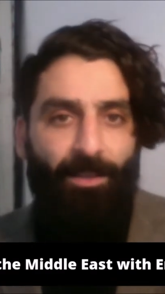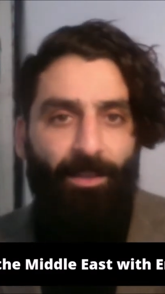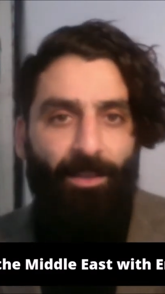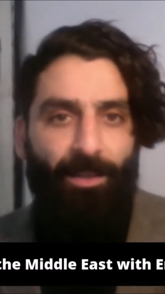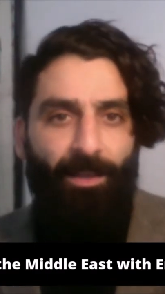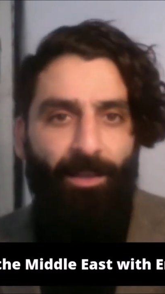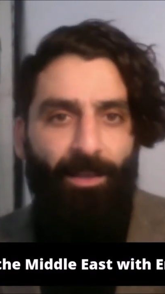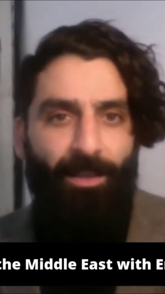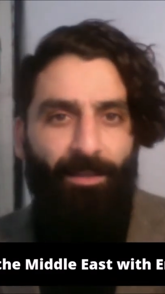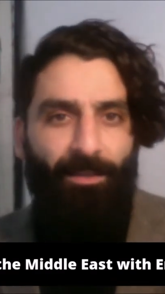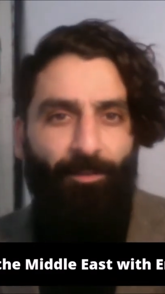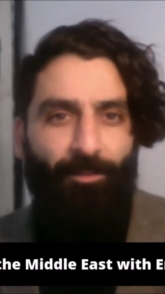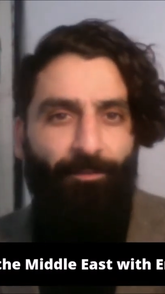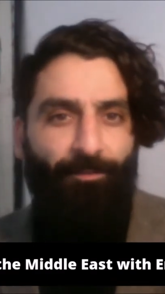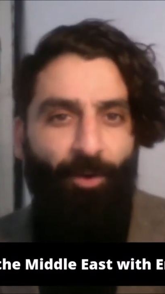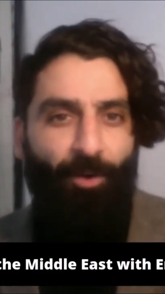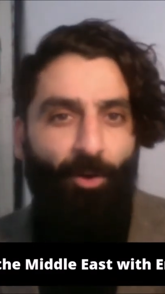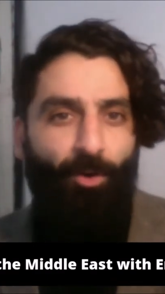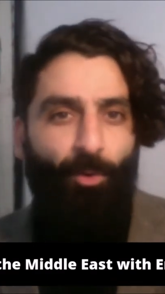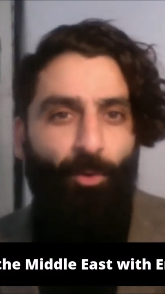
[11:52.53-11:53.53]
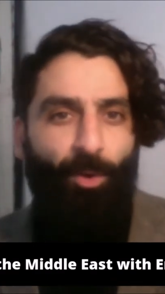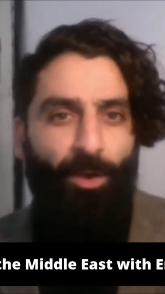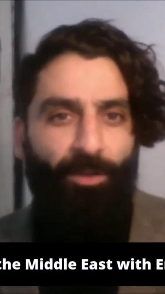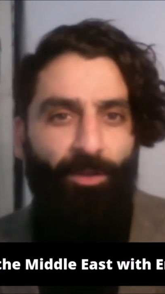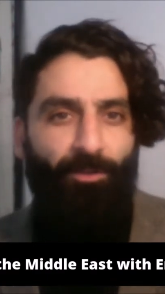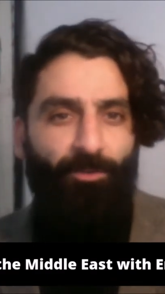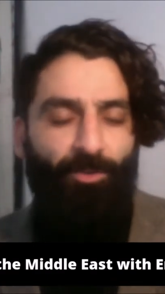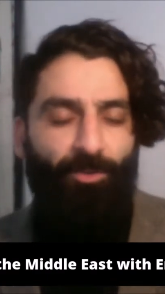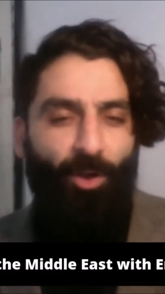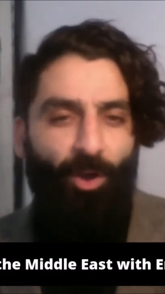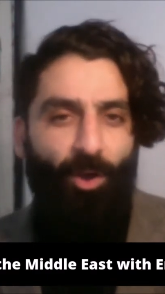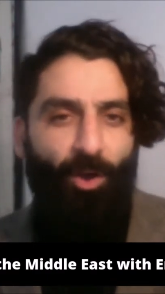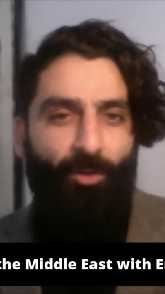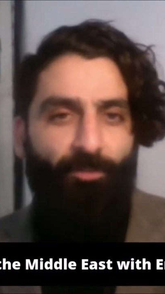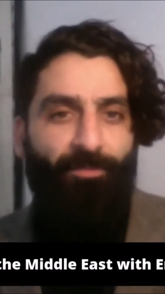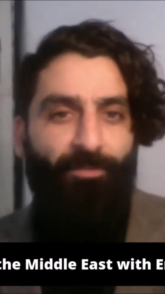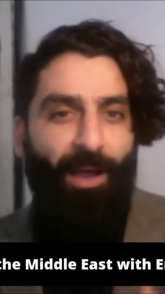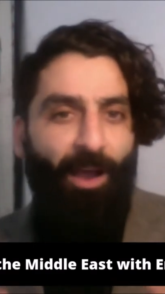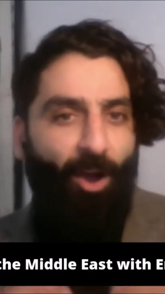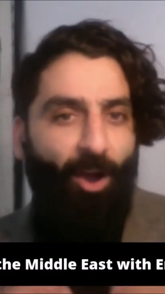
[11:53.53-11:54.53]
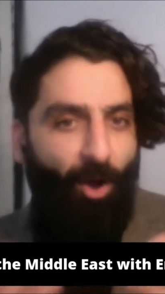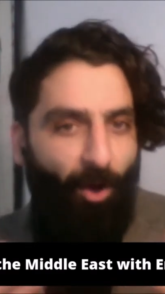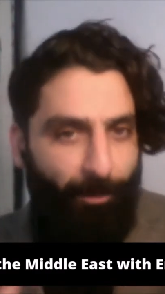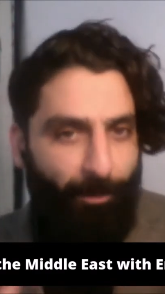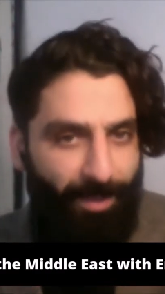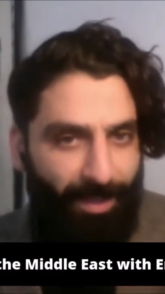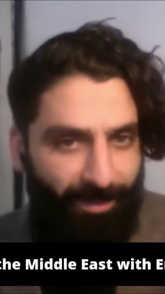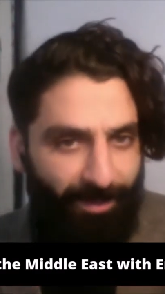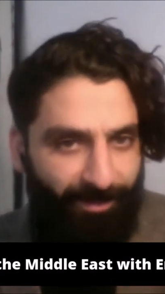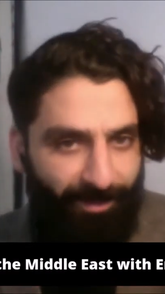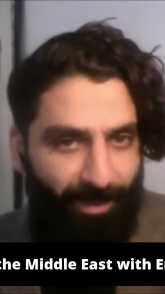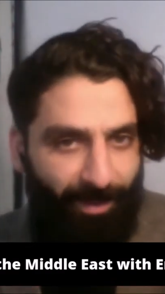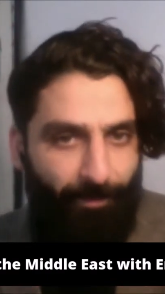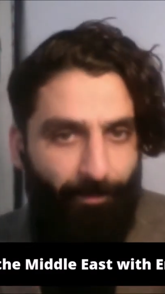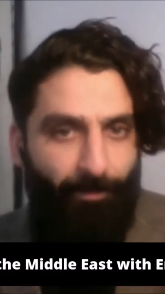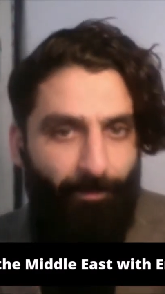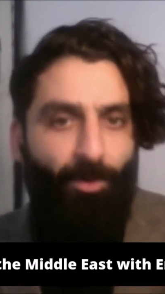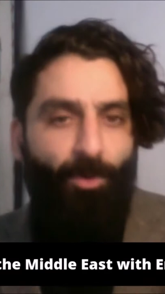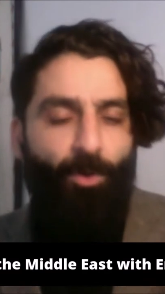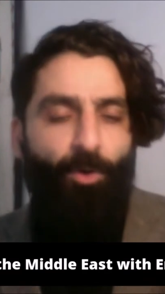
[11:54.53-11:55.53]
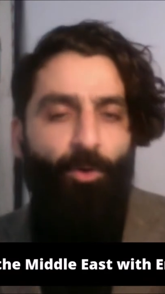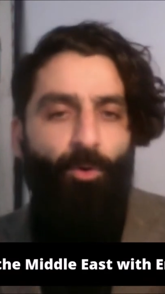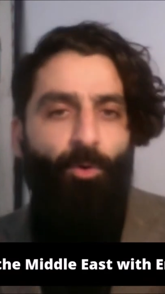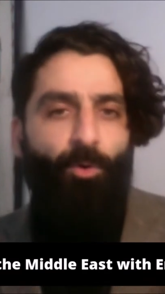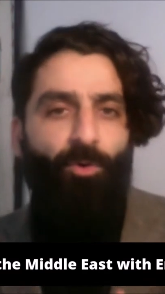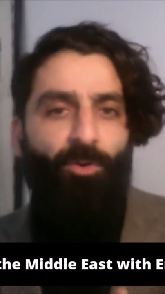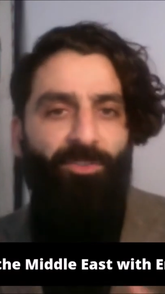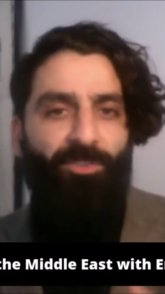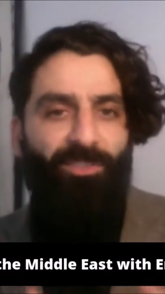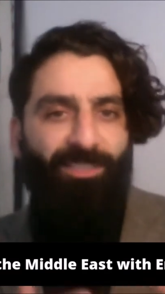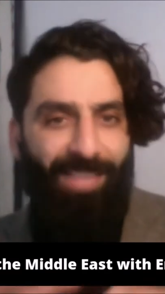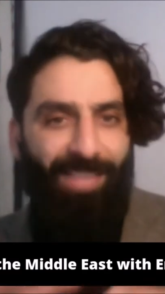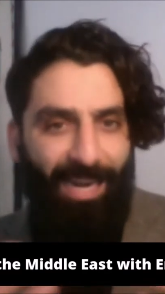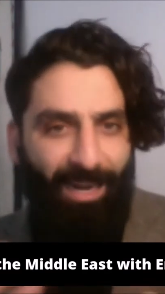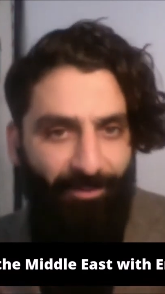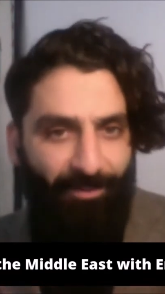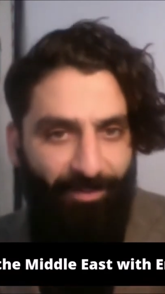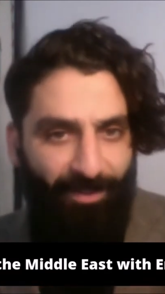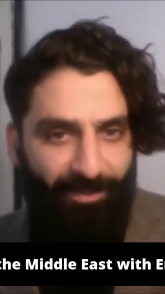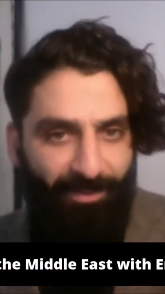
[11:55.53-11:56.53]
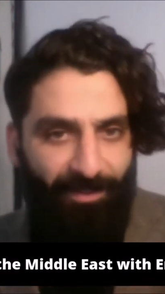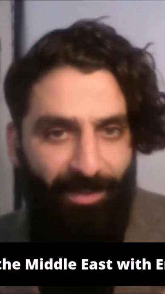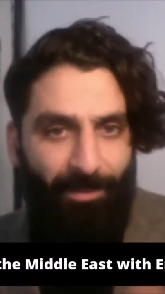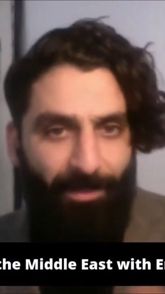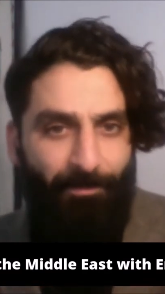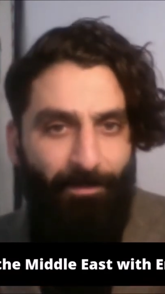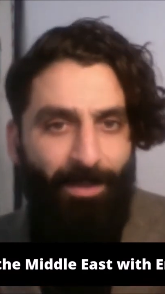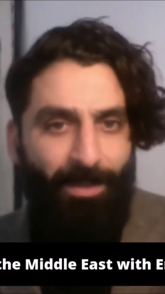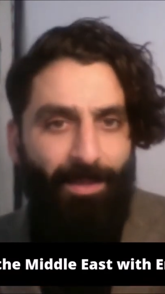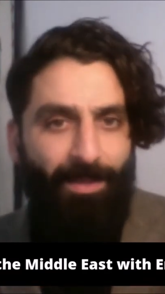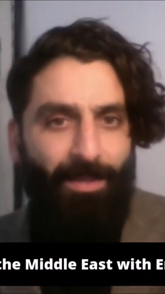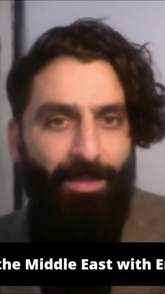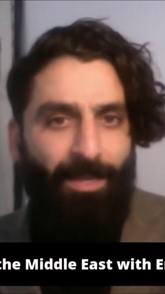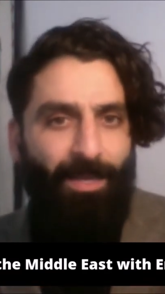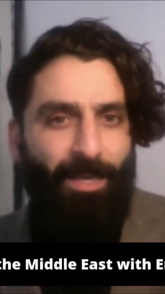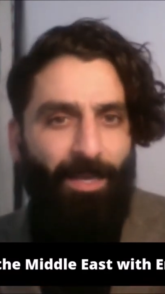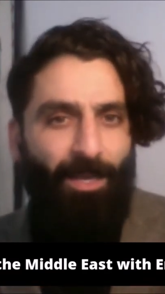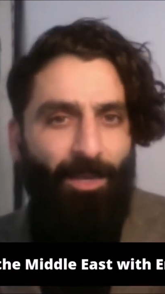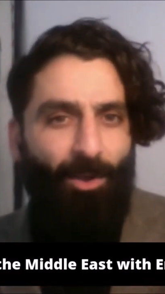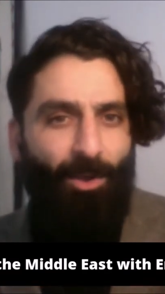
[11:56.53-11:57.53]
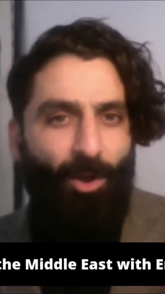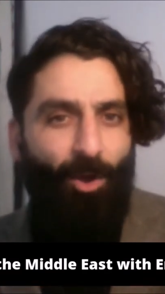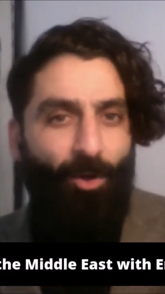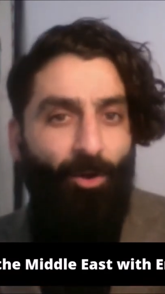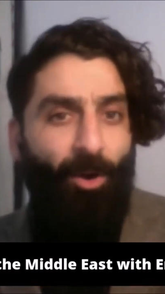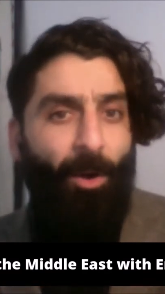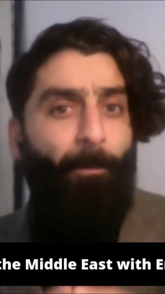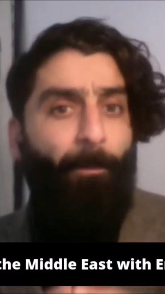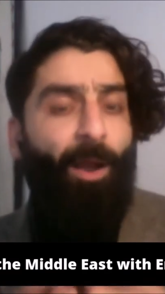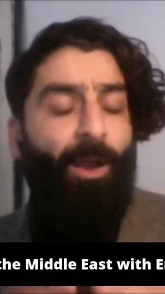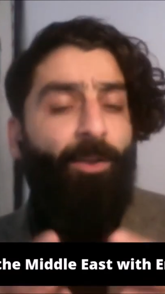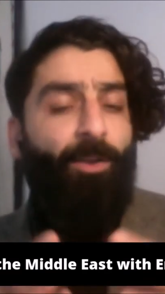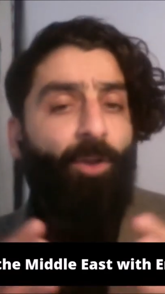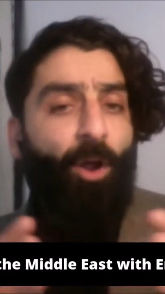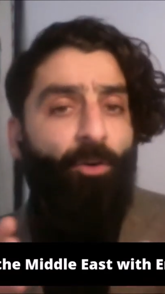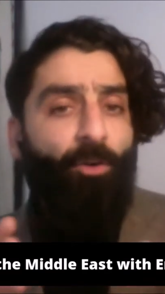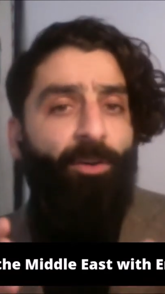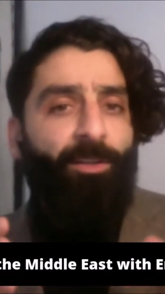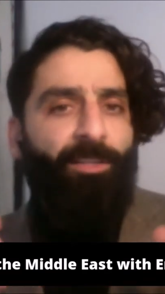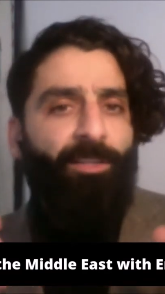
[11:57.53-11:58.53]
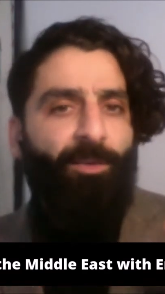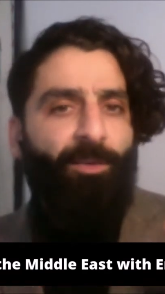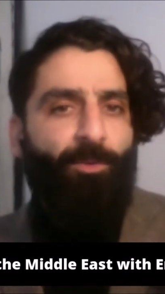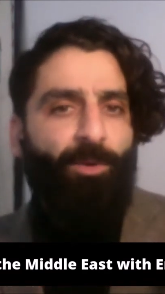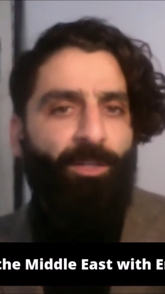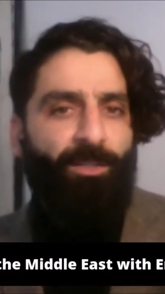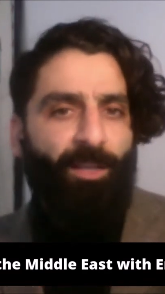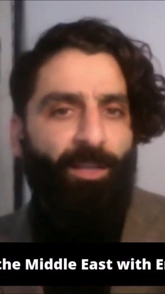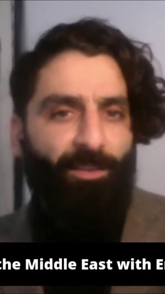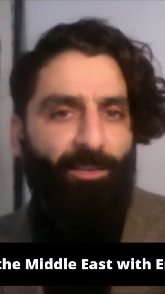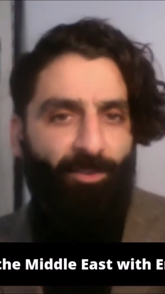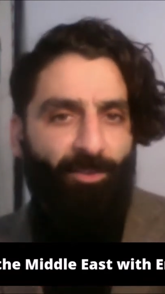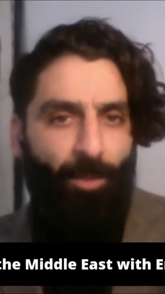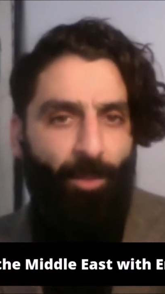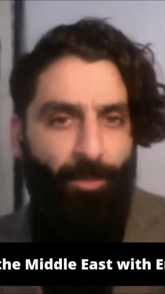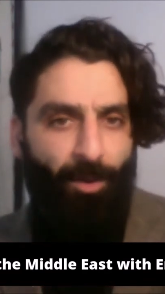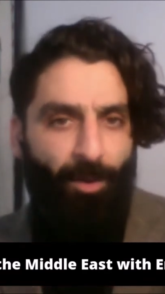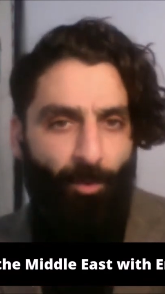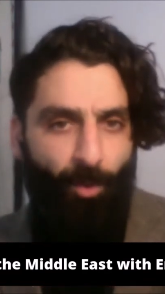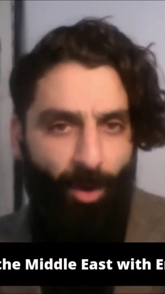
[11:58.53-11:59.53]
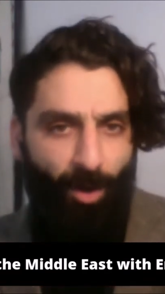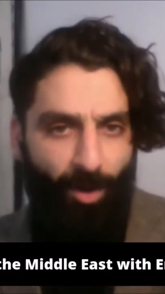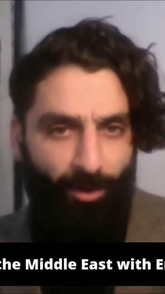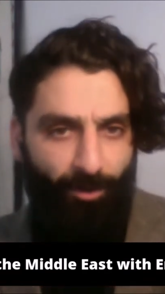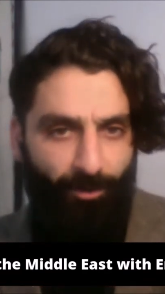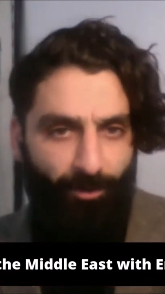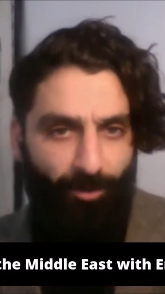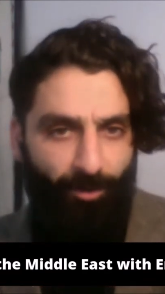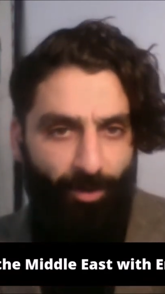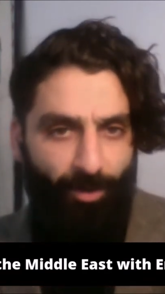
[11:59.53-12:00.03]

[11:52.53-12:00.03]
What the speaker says: the followers of Wahhabism or Salafism are a minority within the Islamic world.